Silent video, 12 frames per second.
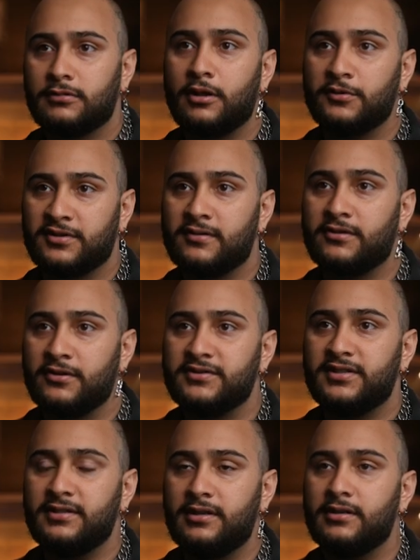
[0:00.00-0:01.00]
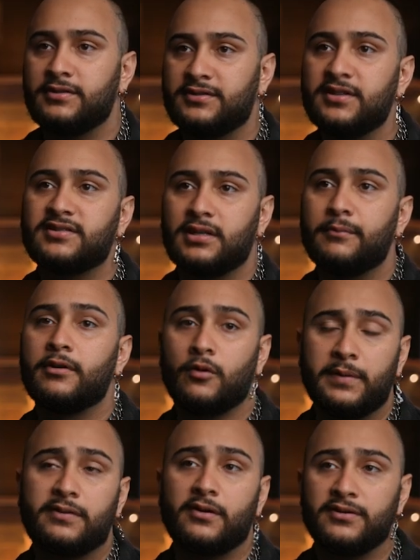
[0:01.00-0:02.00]
close to thirteen years. This summer
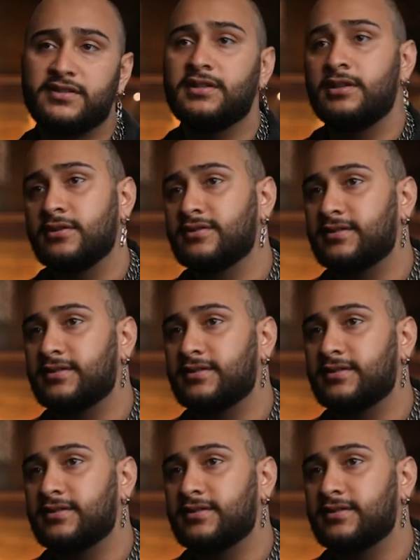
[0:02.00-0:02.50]
it'll be thirteen years